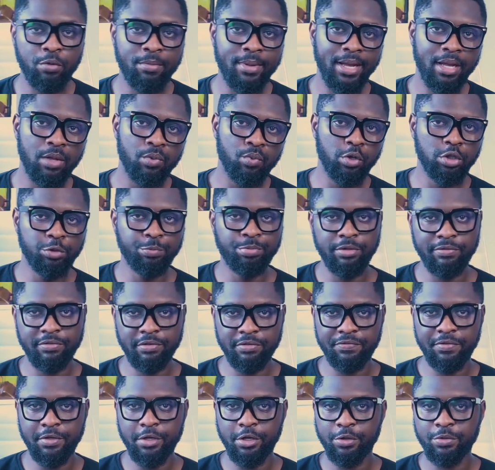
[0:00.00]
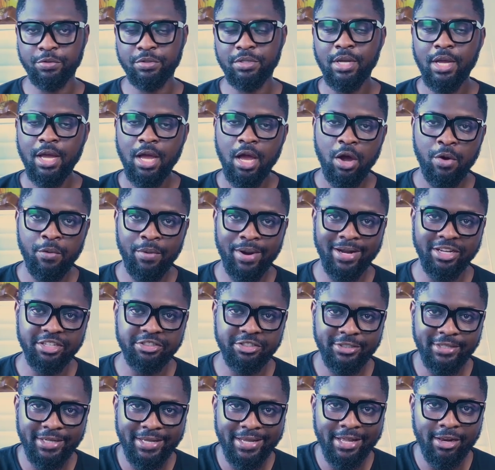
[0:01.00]
back and watch previous videos where I
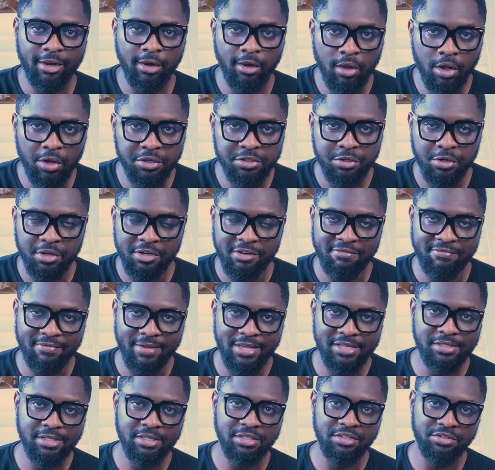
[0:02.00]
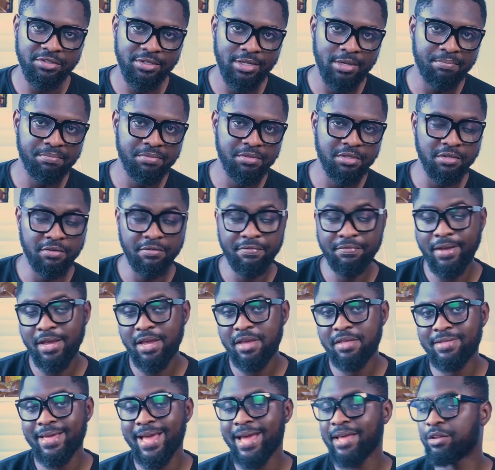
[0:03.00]
share a lot on investing tips in
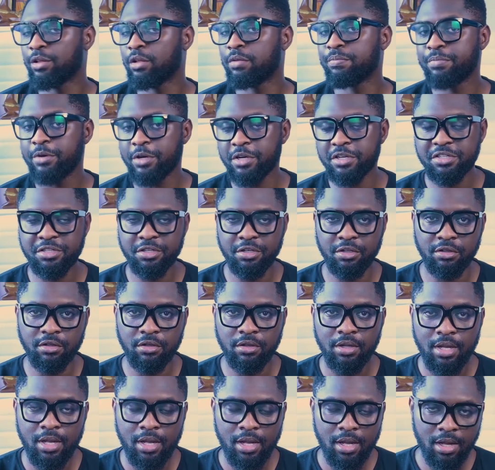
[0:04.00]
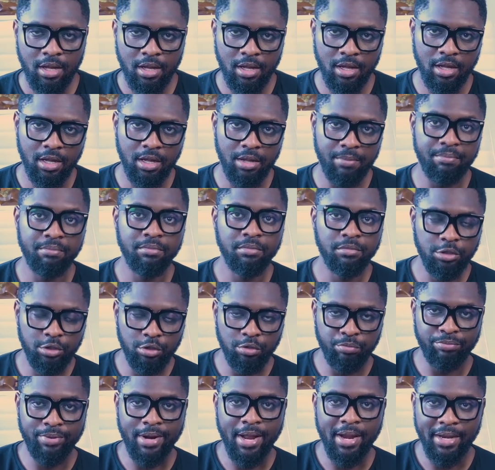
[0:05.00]
faith and on personal,
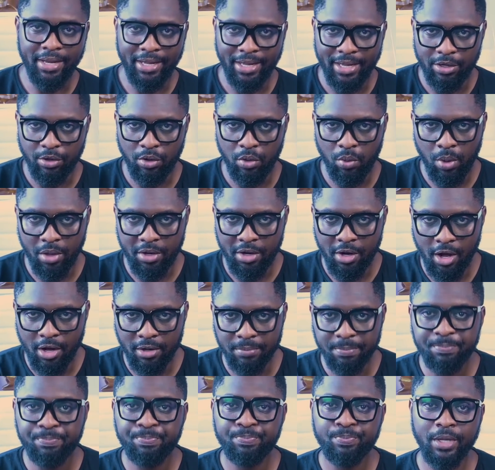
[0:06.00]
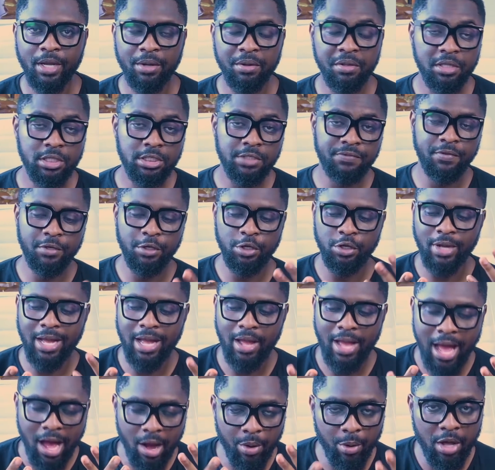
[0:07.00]
branding and all whatnot. Now, in this video, I,
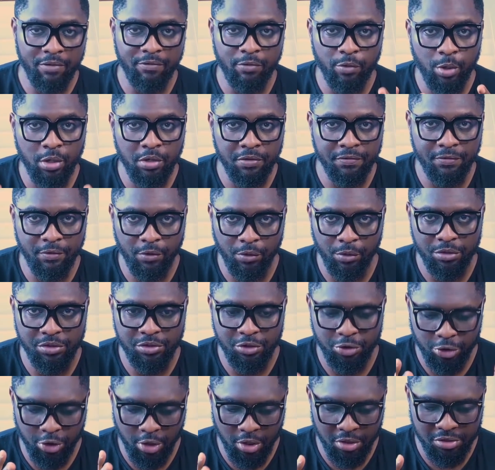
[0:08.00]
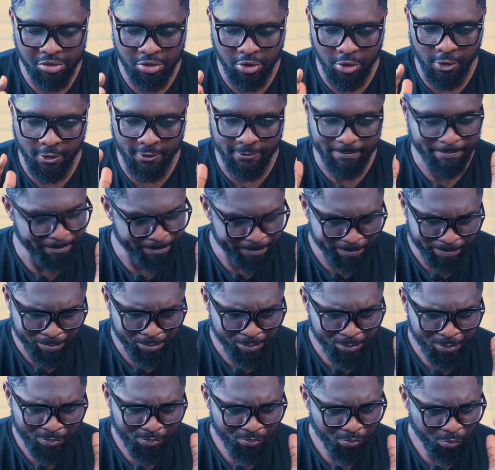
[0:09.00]
however, want to focus just on
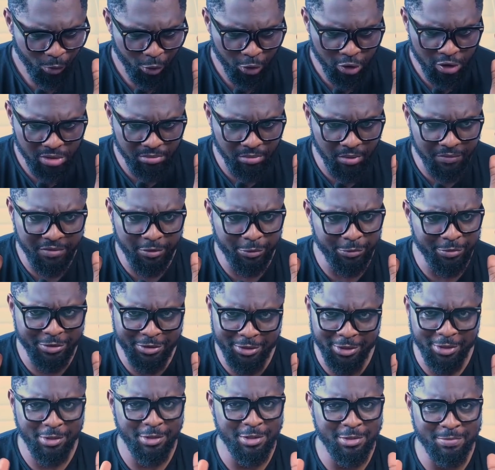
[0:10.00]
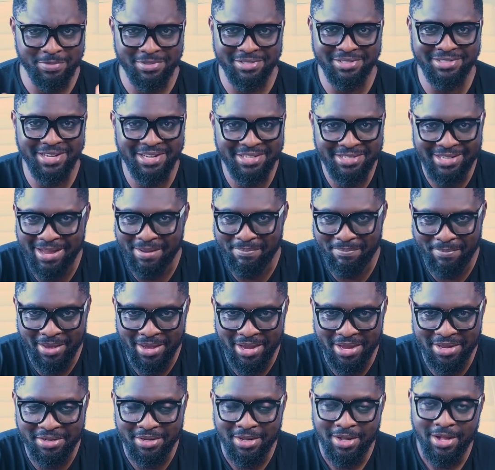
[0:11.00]
some of the ridiculous mistakes I
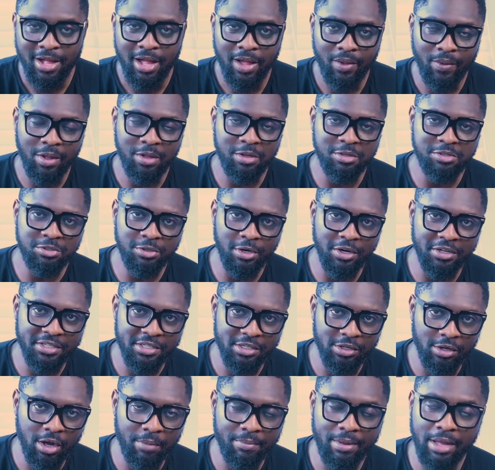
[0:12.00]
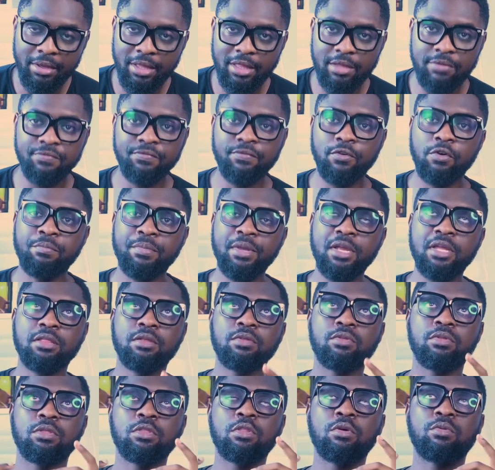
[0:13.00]
made while starting up. I think for me,
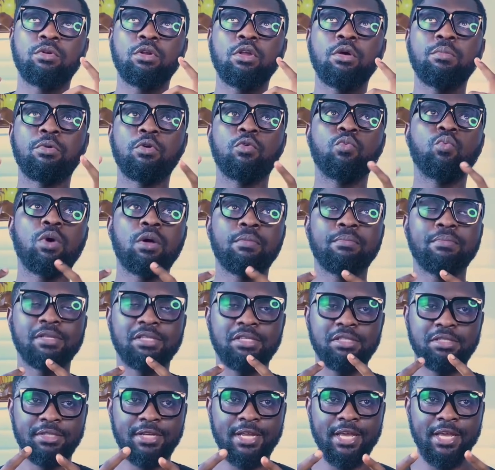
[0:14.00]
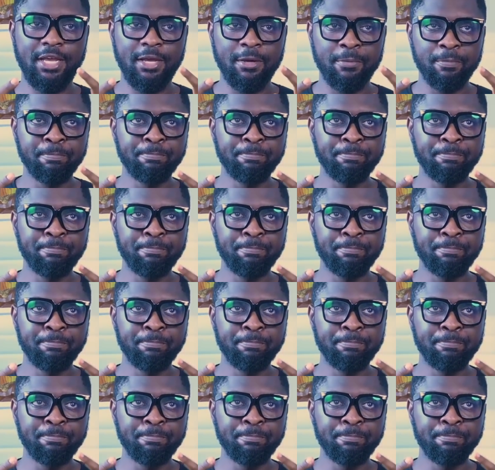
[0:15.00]
the number one mistake